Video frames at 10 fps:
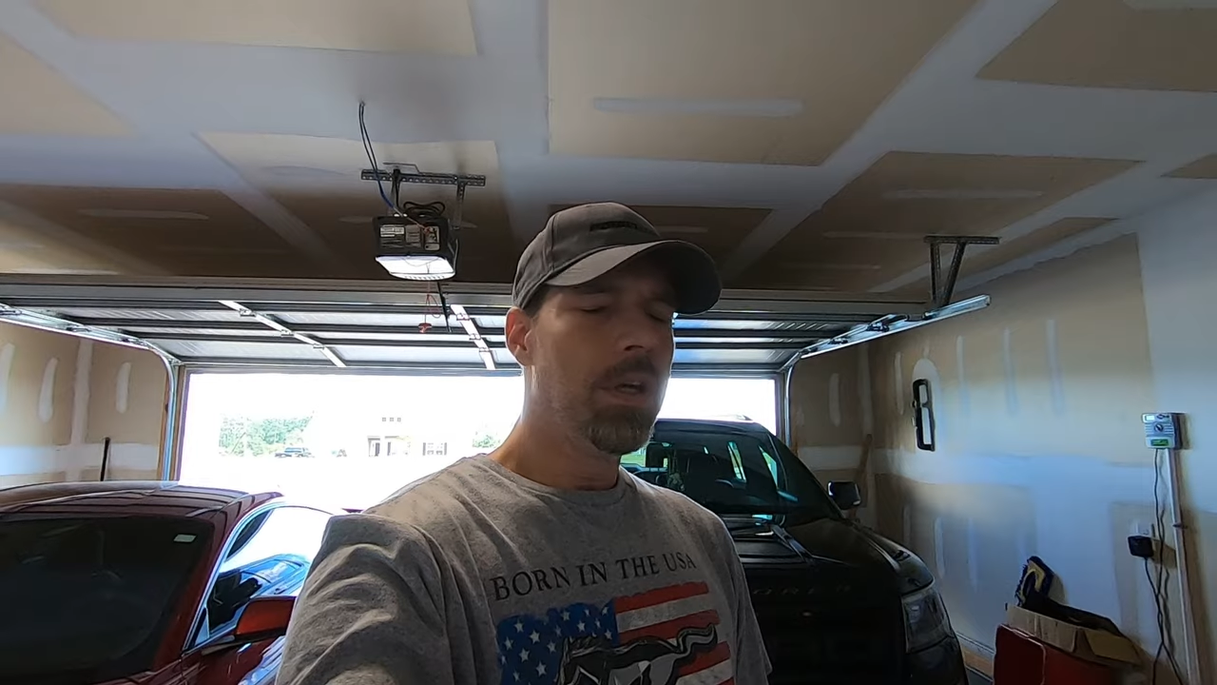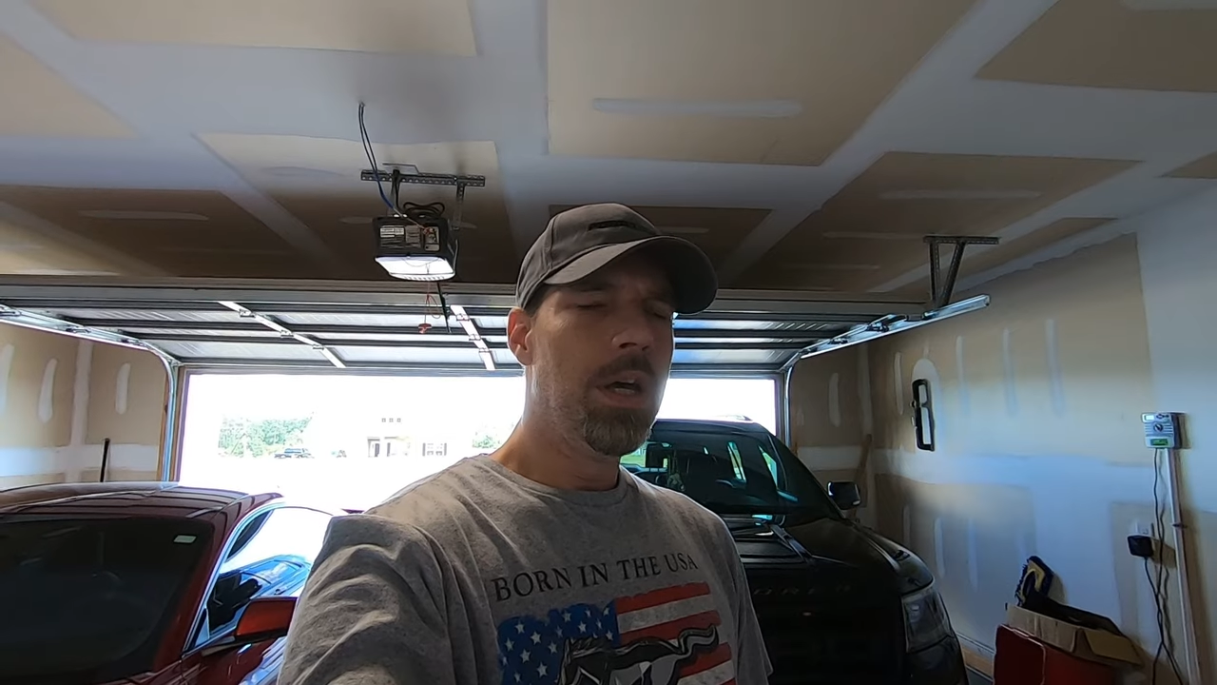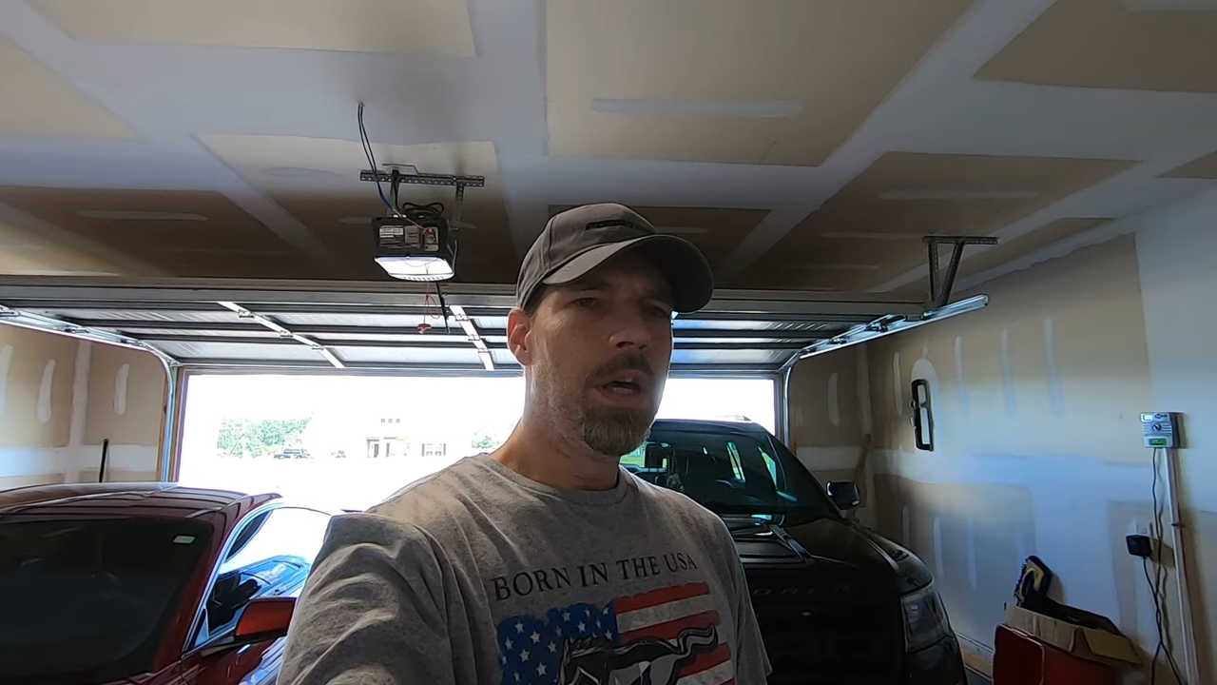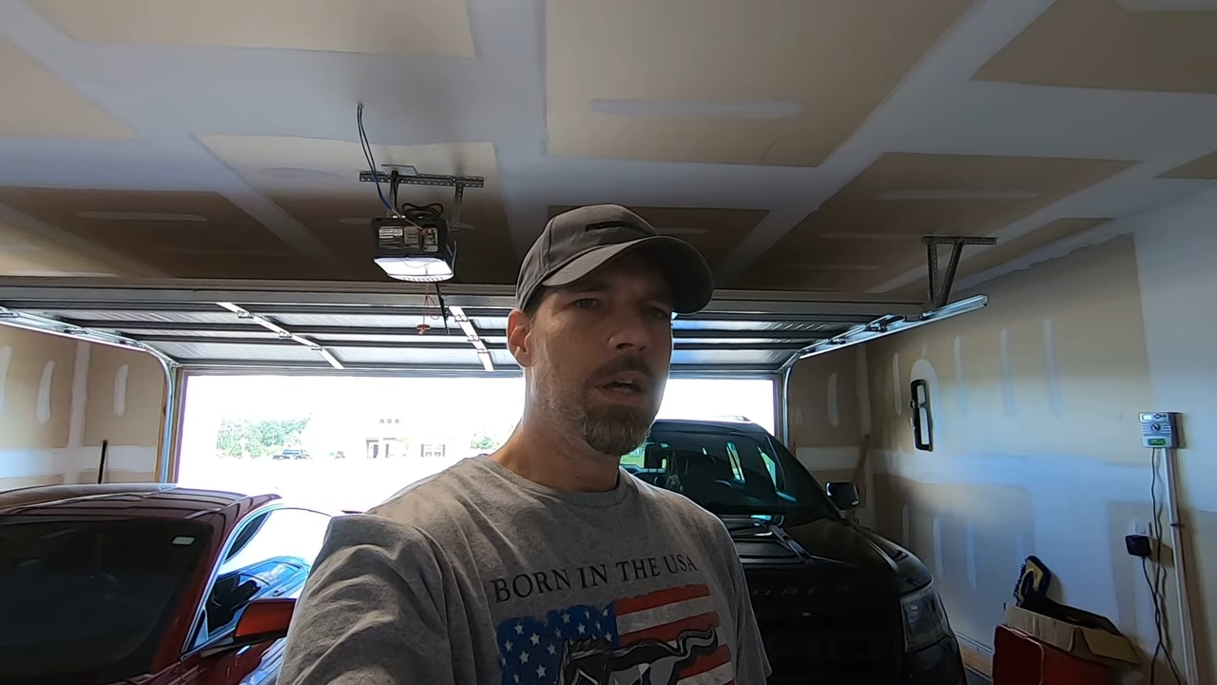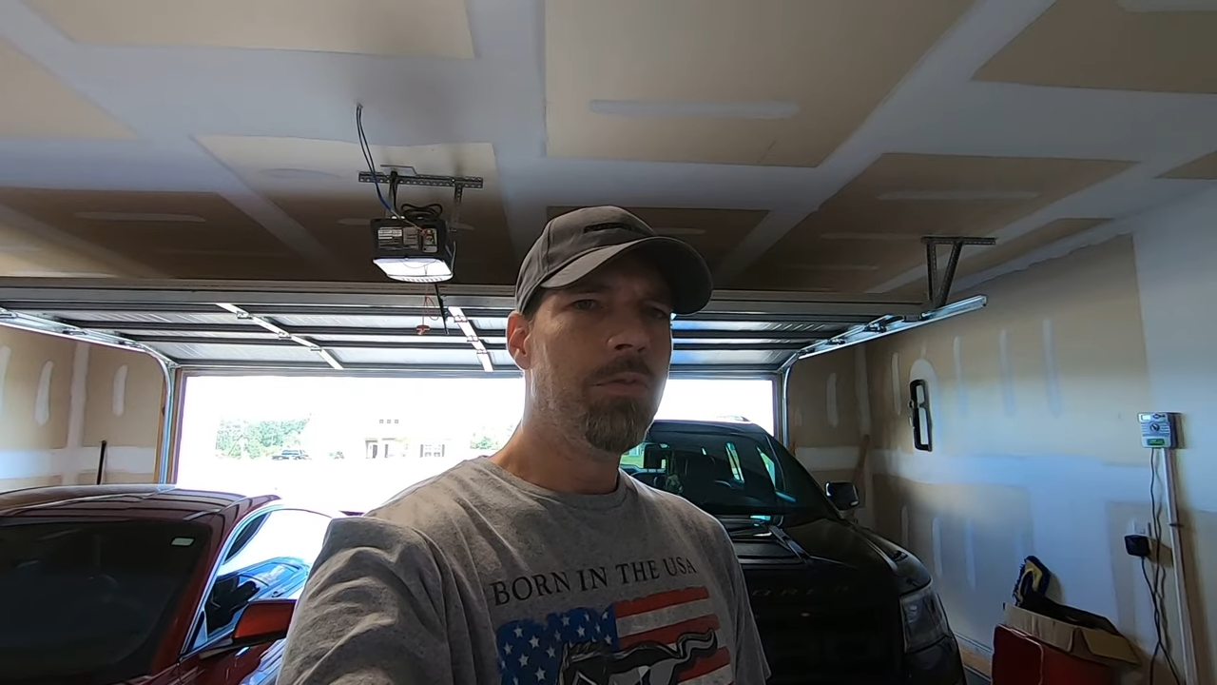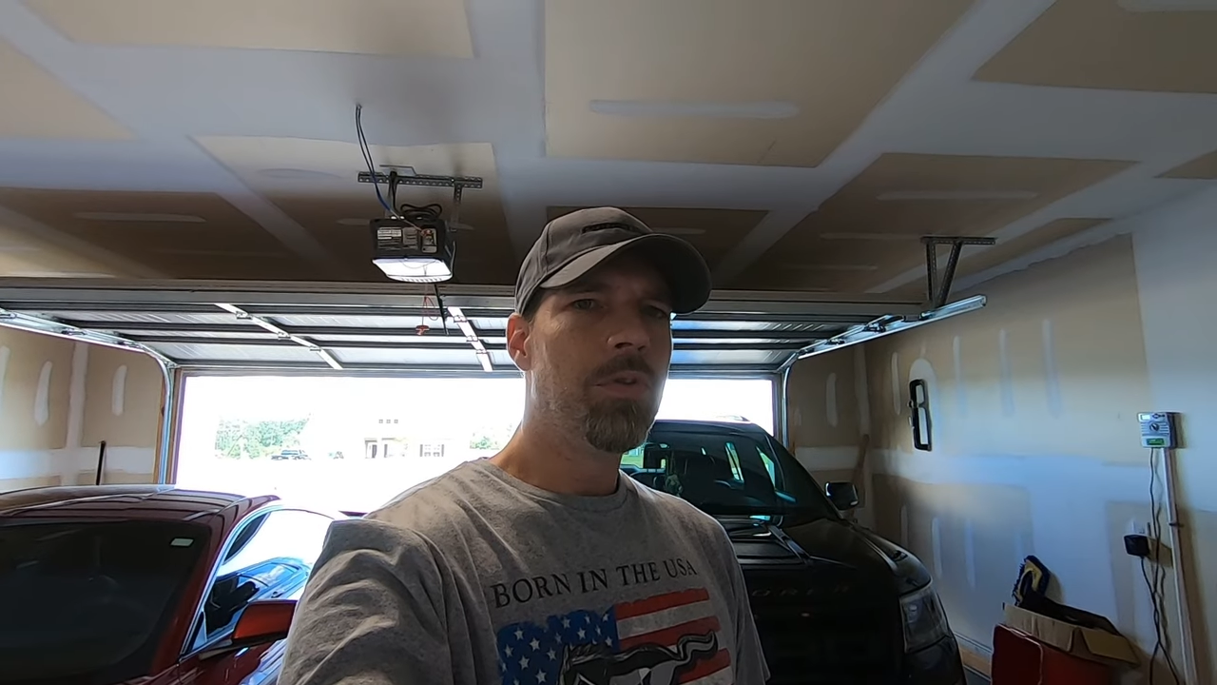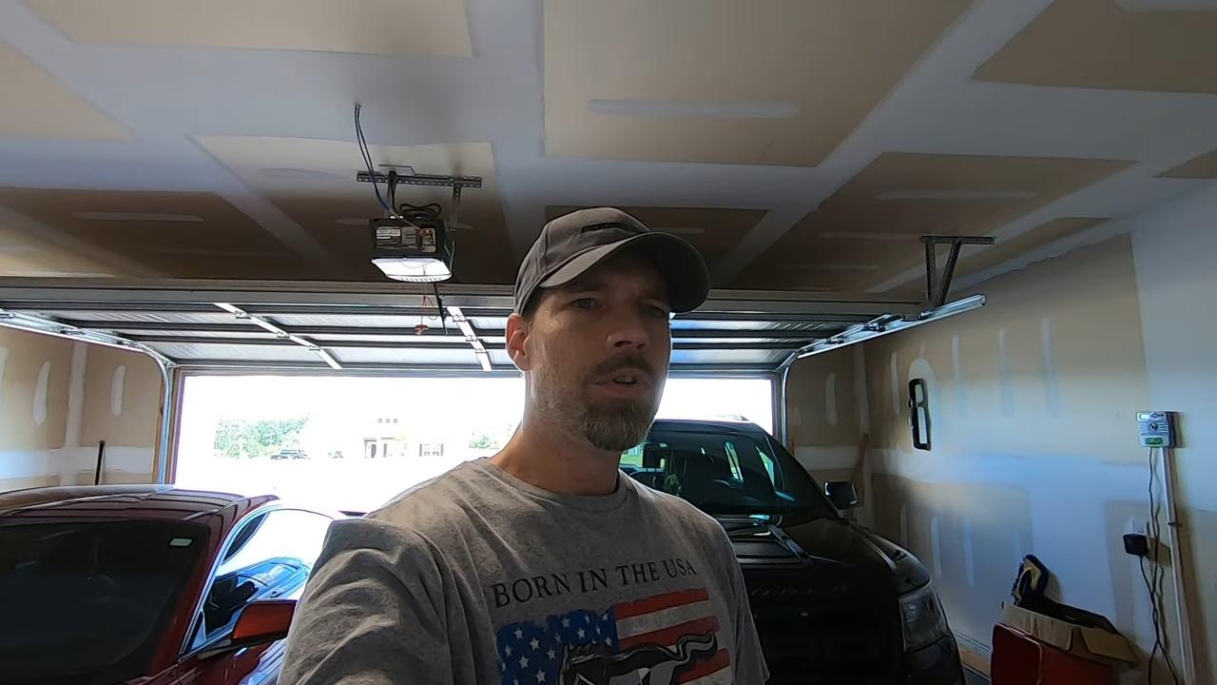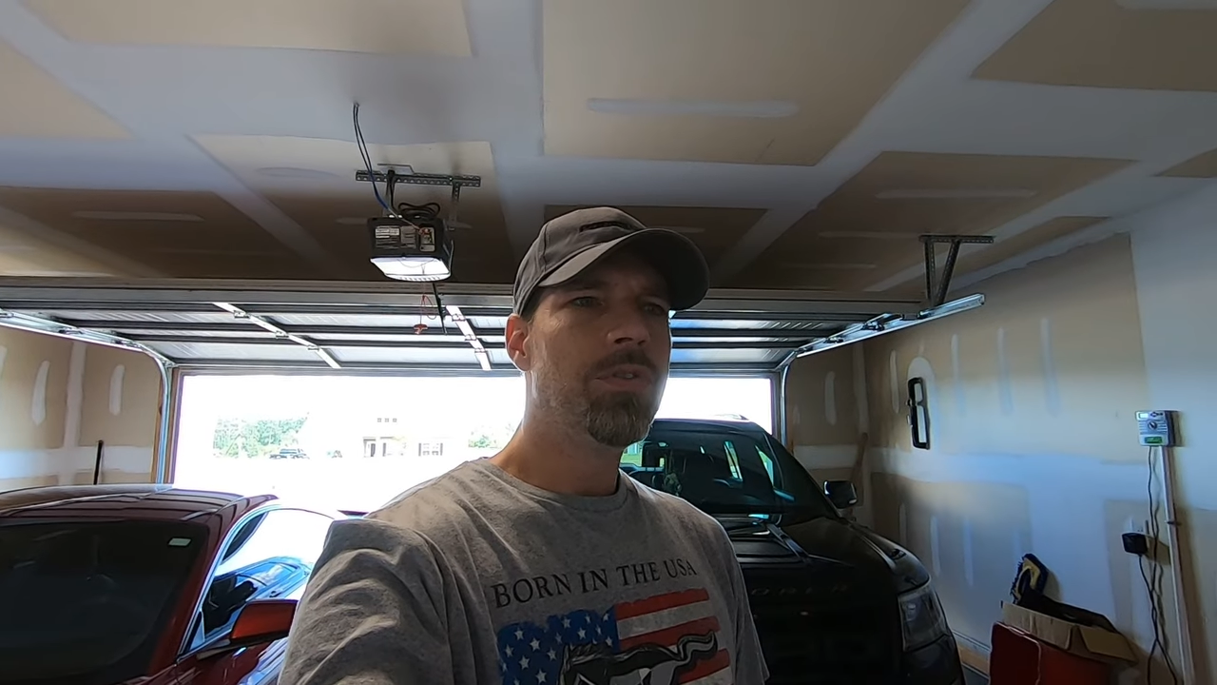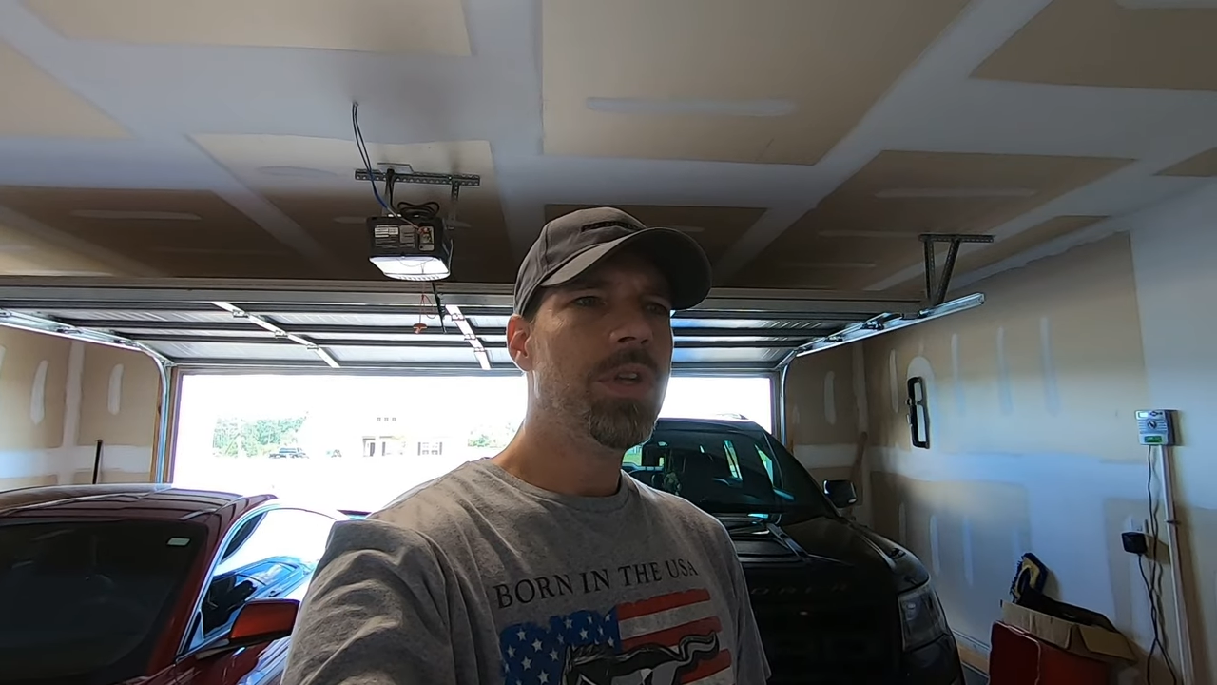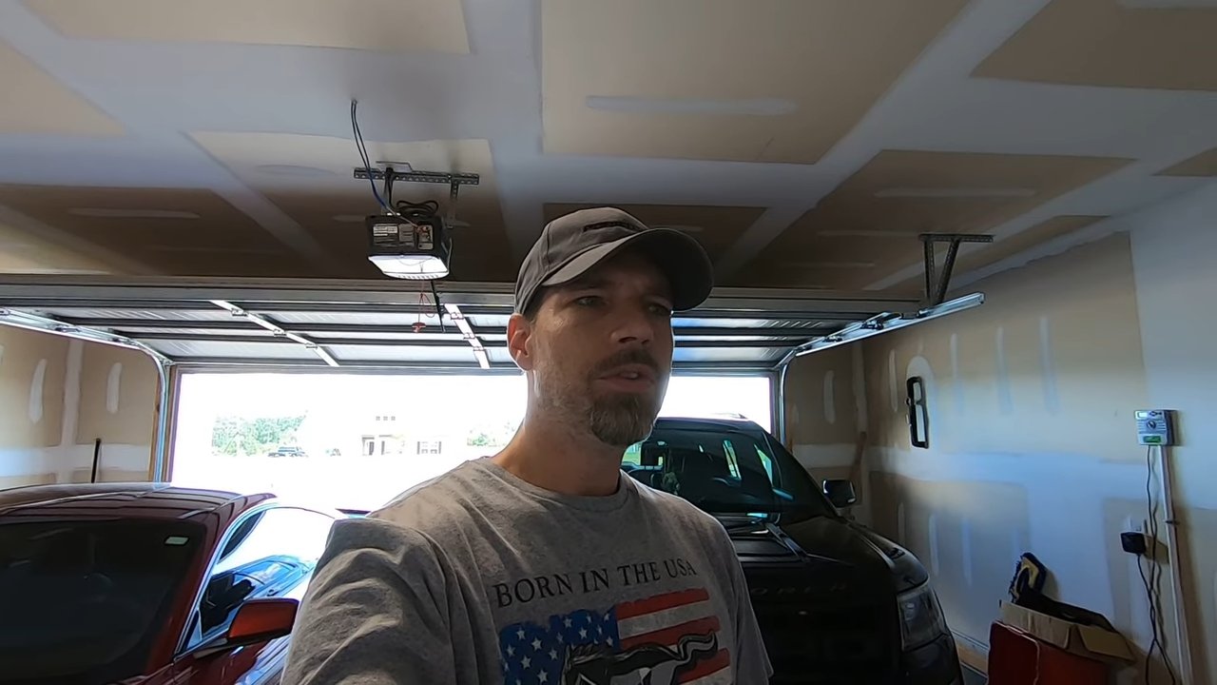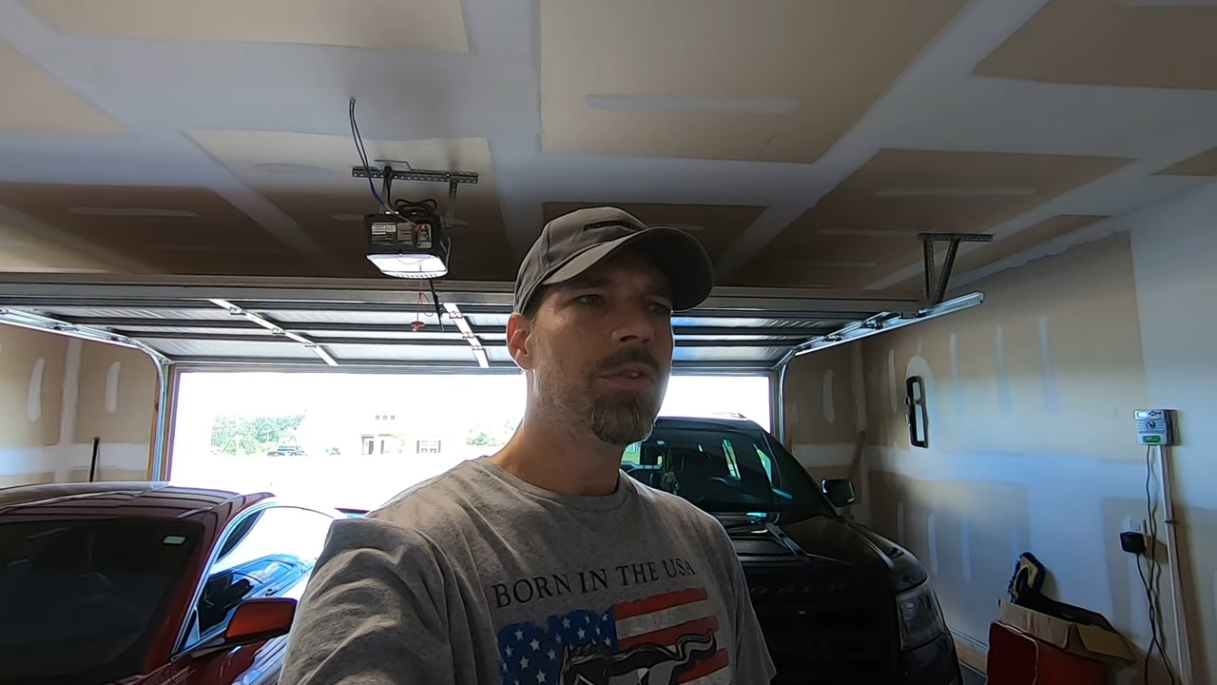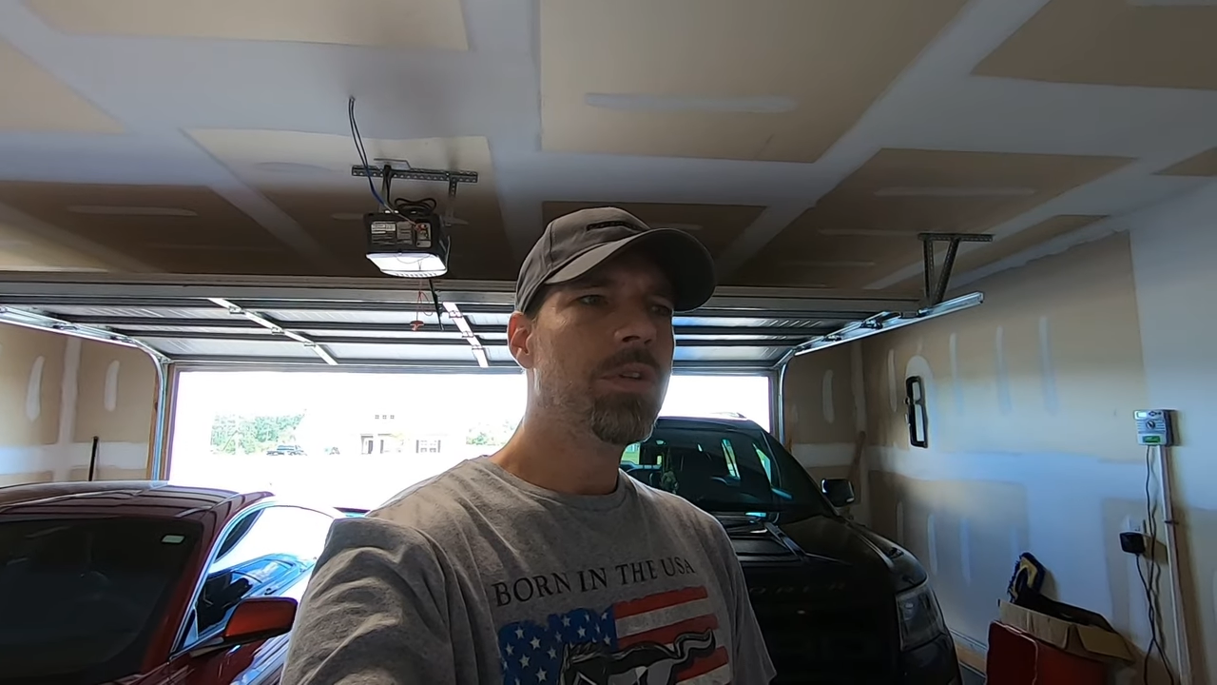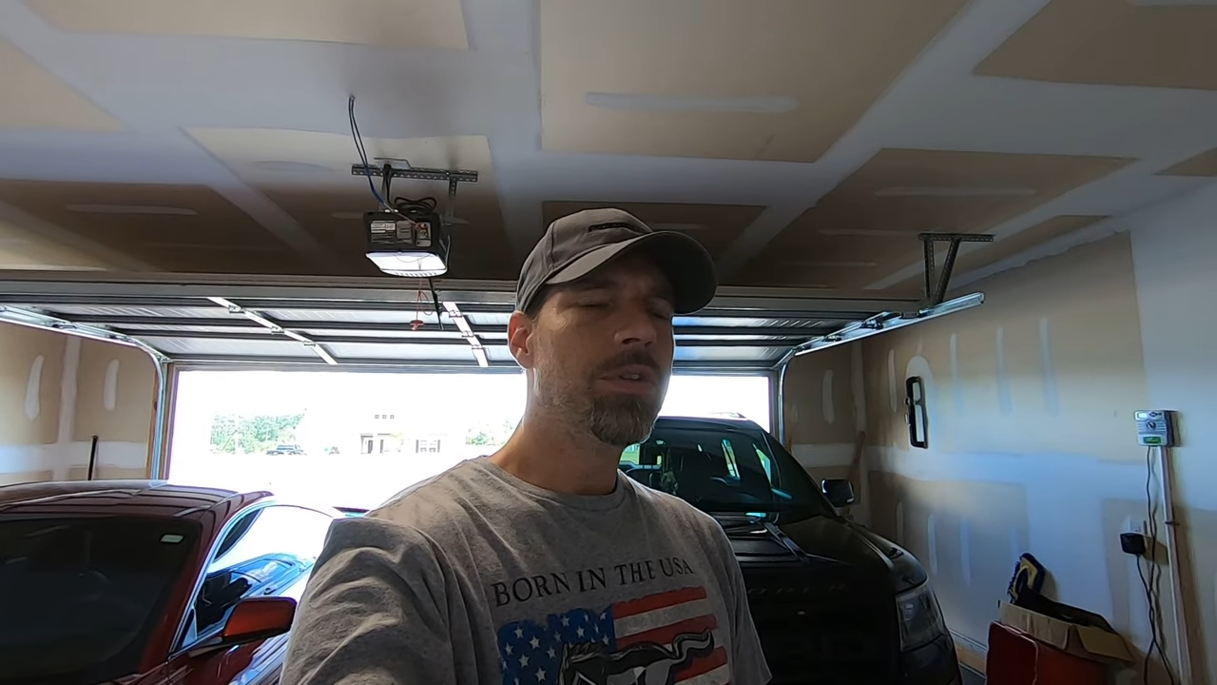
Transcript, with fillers: uh, for the sensor